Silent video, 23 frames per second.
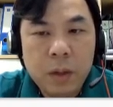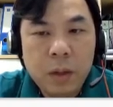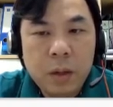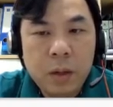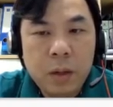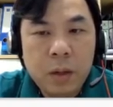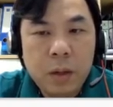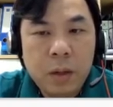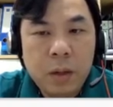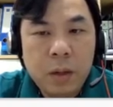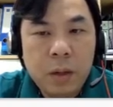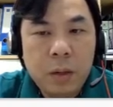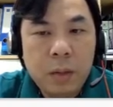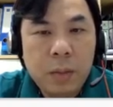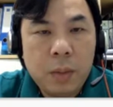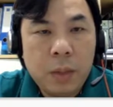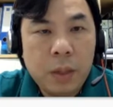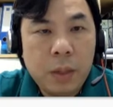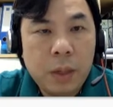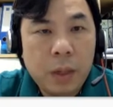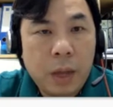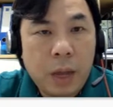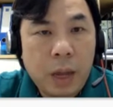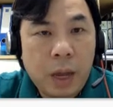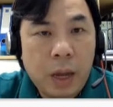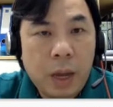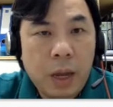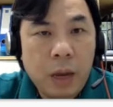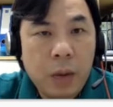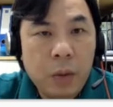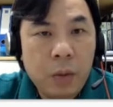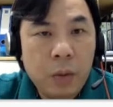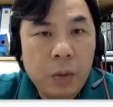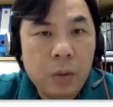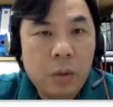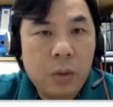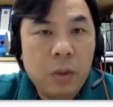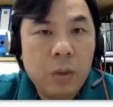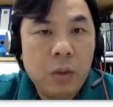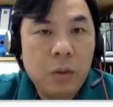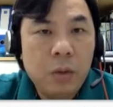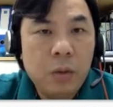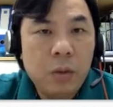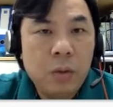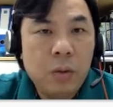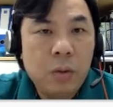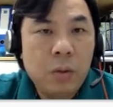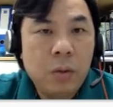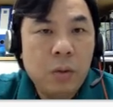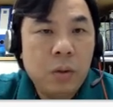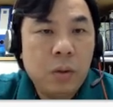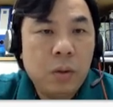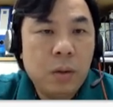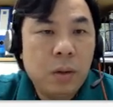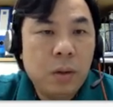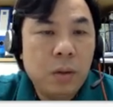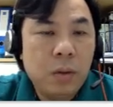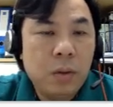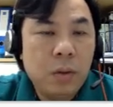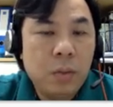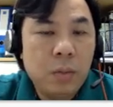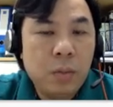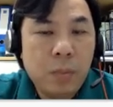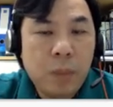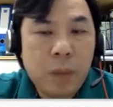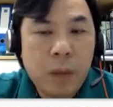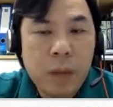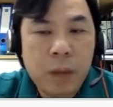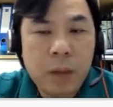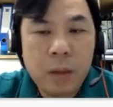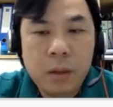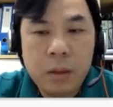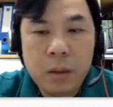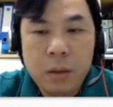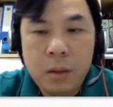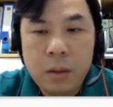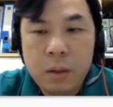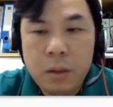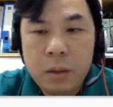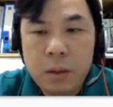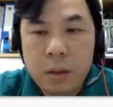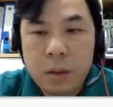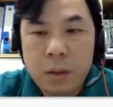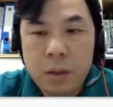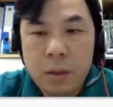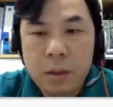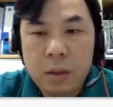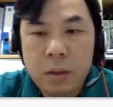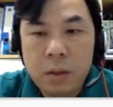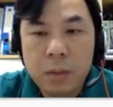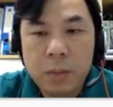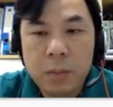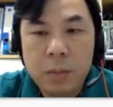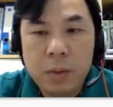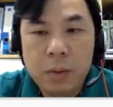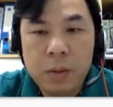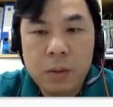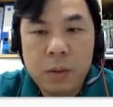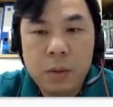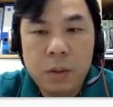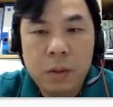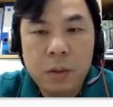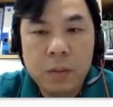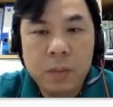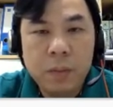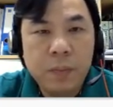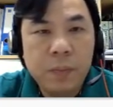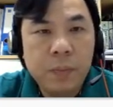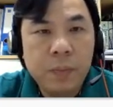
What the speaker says: but the A will still remain at the same position.